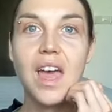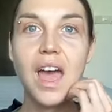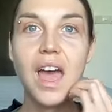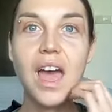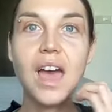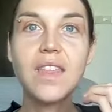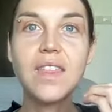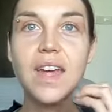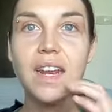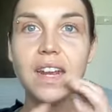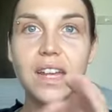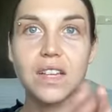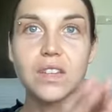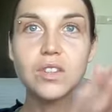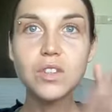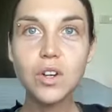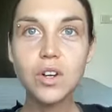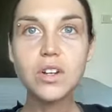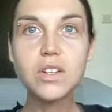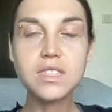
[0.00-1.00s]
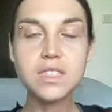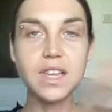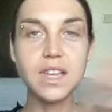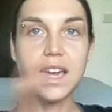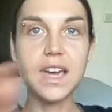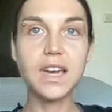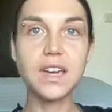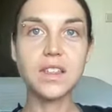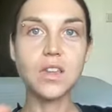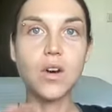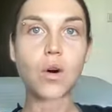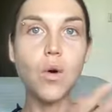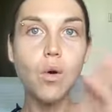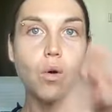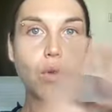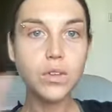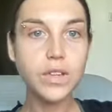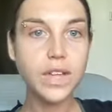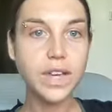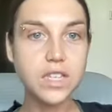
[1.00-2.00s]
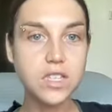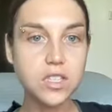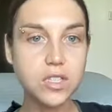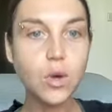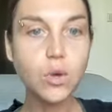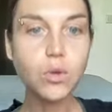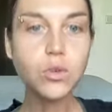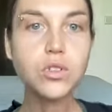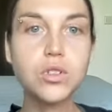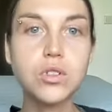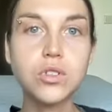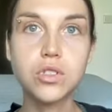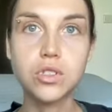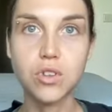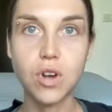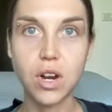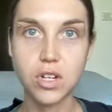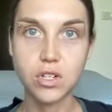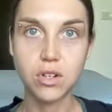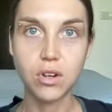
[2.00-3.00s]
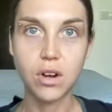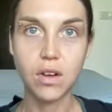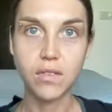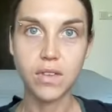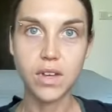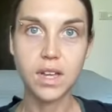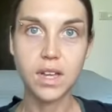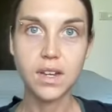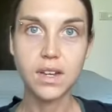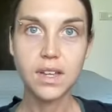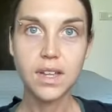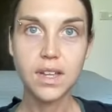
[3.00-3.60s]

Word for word: and then it looks like the whole like social structure of it